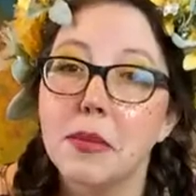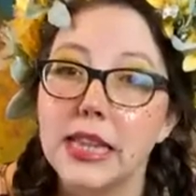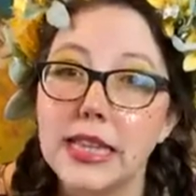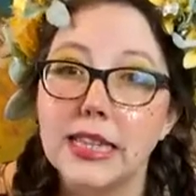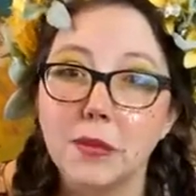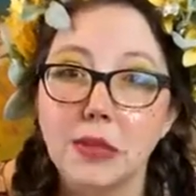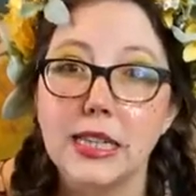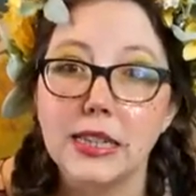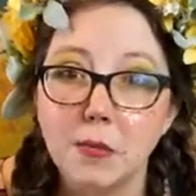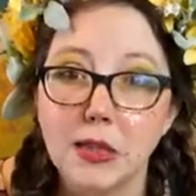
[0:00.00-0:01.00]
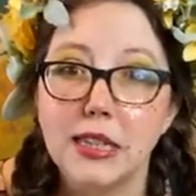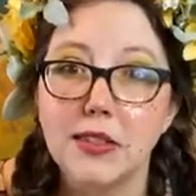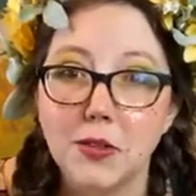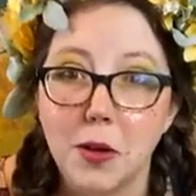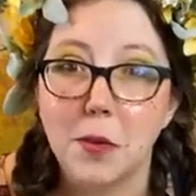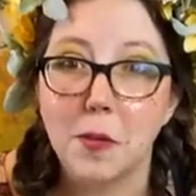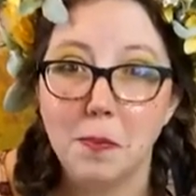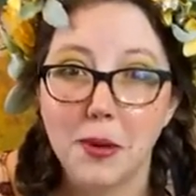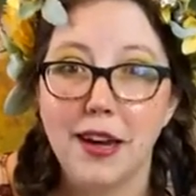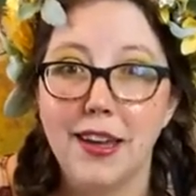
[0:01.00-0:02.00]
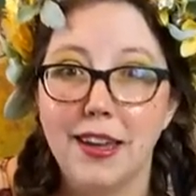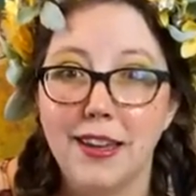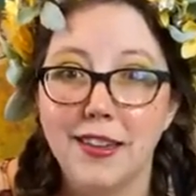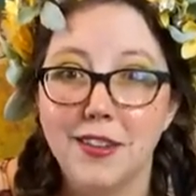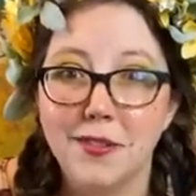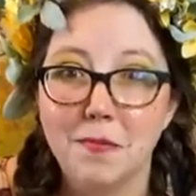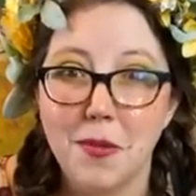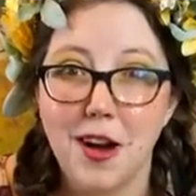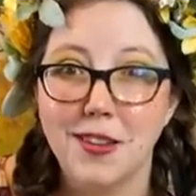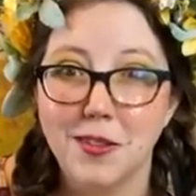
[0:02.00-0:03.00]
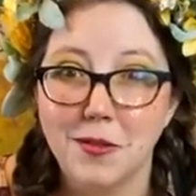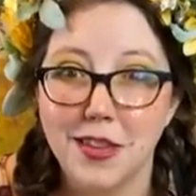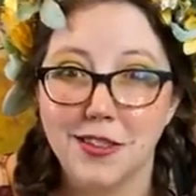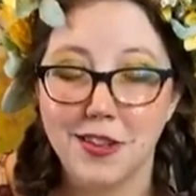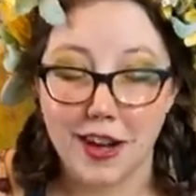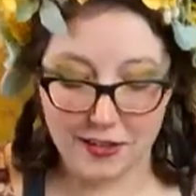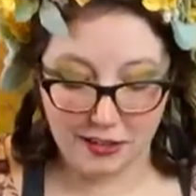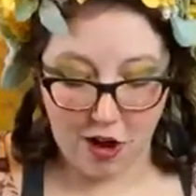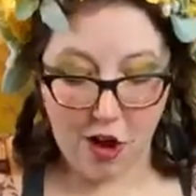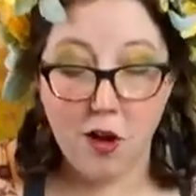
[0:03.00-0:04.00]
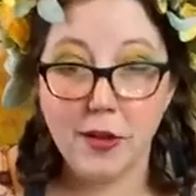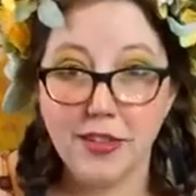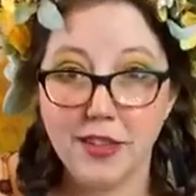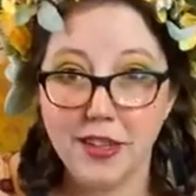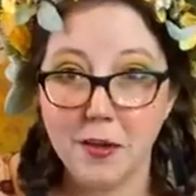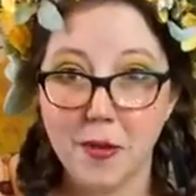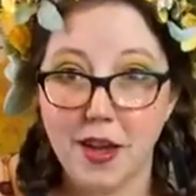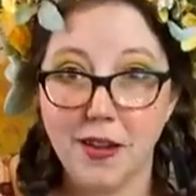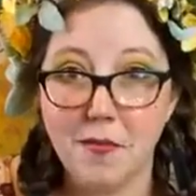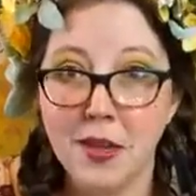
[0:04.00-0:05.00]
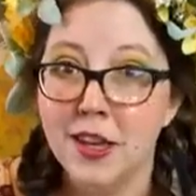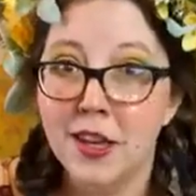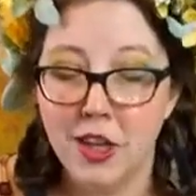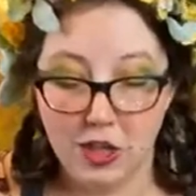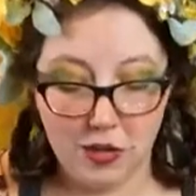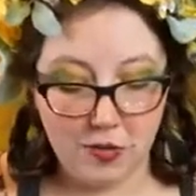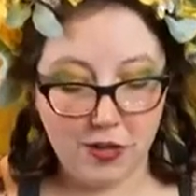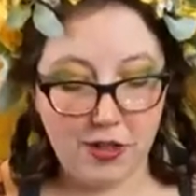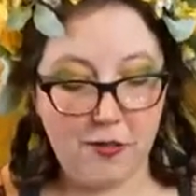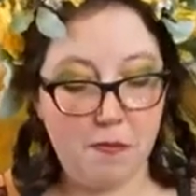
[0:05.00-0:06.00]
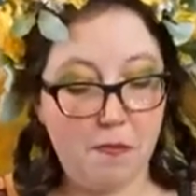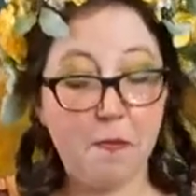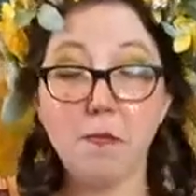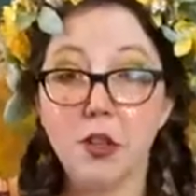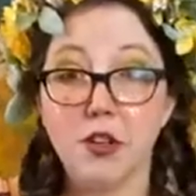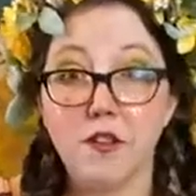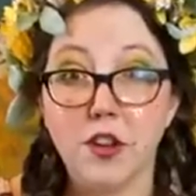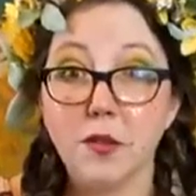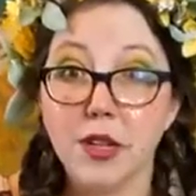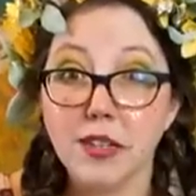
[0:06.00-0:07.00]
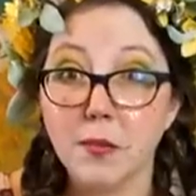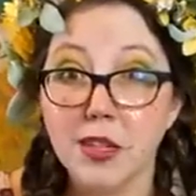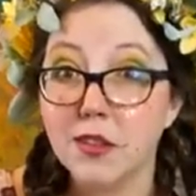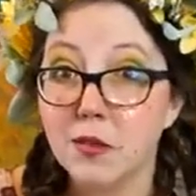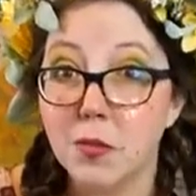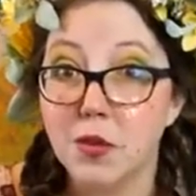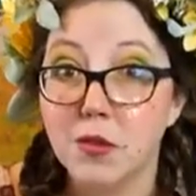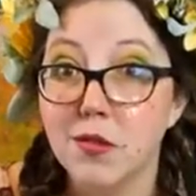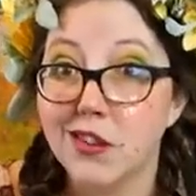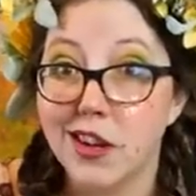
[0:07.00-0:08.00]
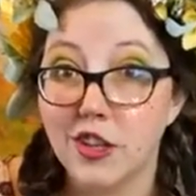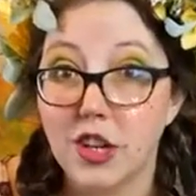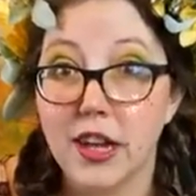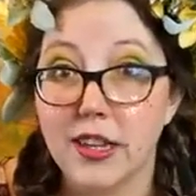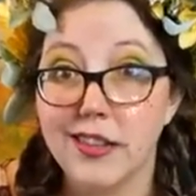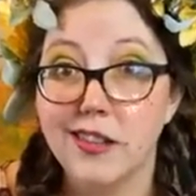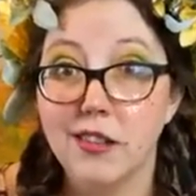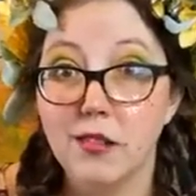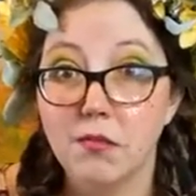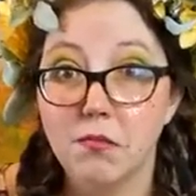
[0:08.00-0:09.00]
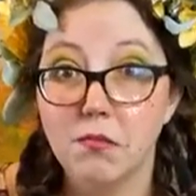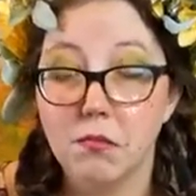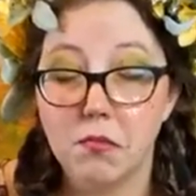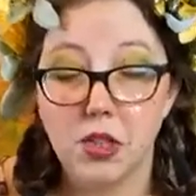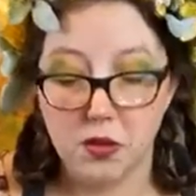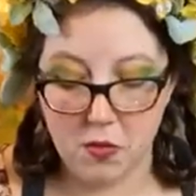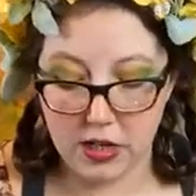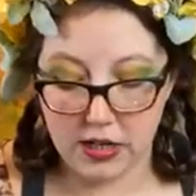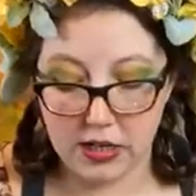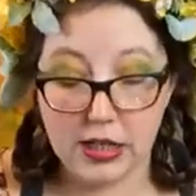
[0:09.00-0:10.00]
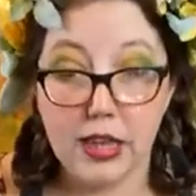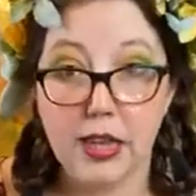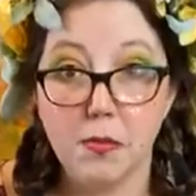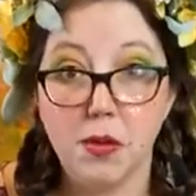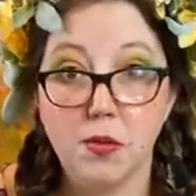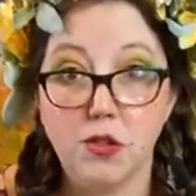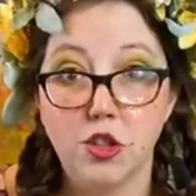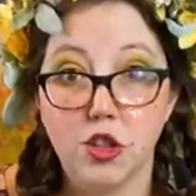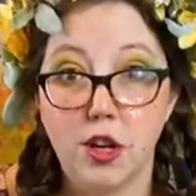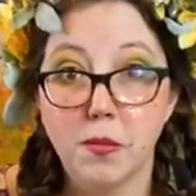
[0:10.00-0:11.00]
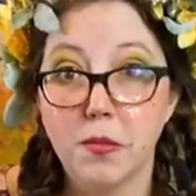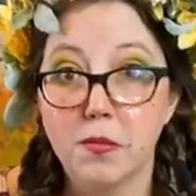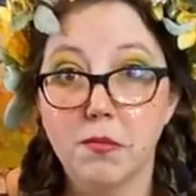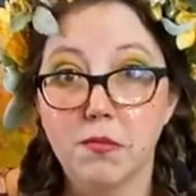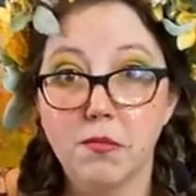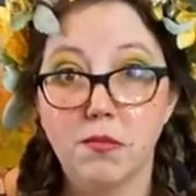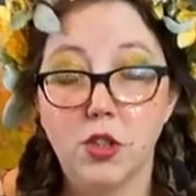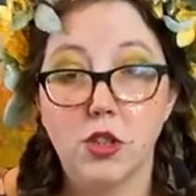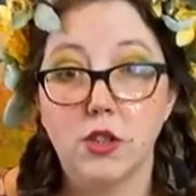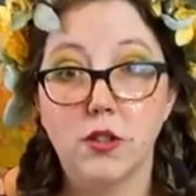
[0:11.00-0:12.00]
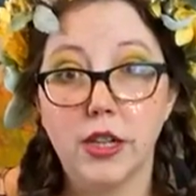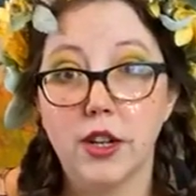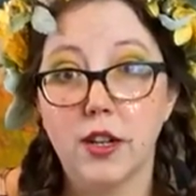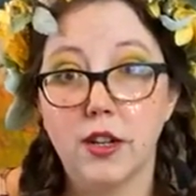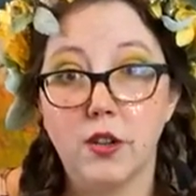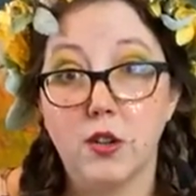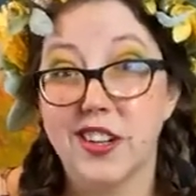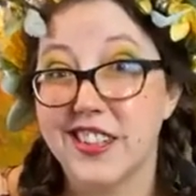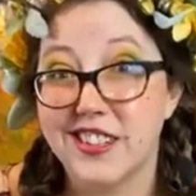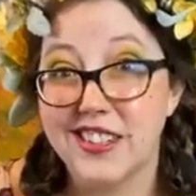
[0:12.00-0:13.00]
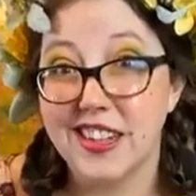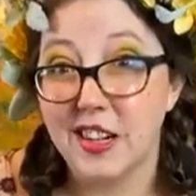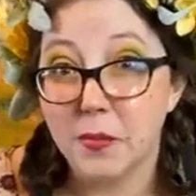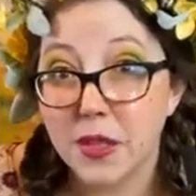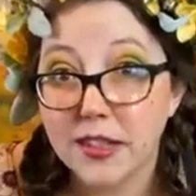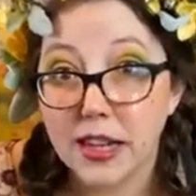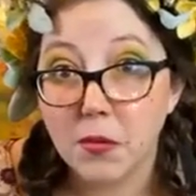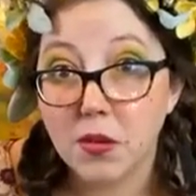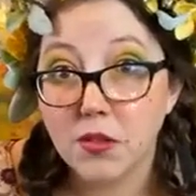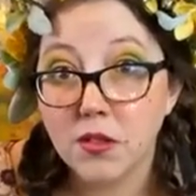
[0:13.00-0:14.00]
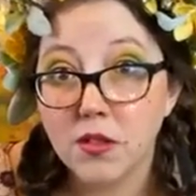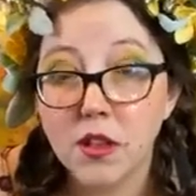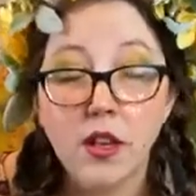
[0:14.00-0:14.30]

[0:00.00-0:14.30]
please, please, please don't buy pots with S cracks. Always look at the bottom. You want your foot ring to be smooth, not jagged. You don't want it to like be real sharp so you don't get hurt or it doesn't tear up your tables.